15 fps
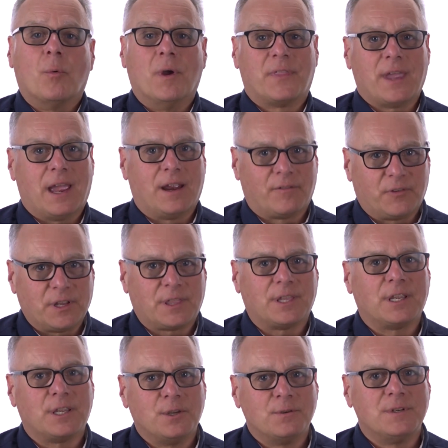with
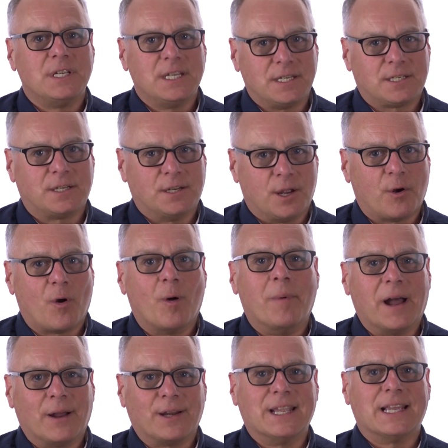everything you need to know
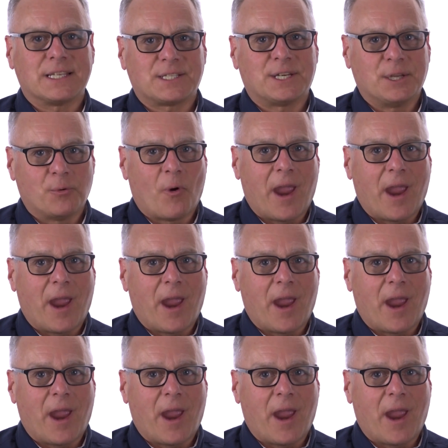about SD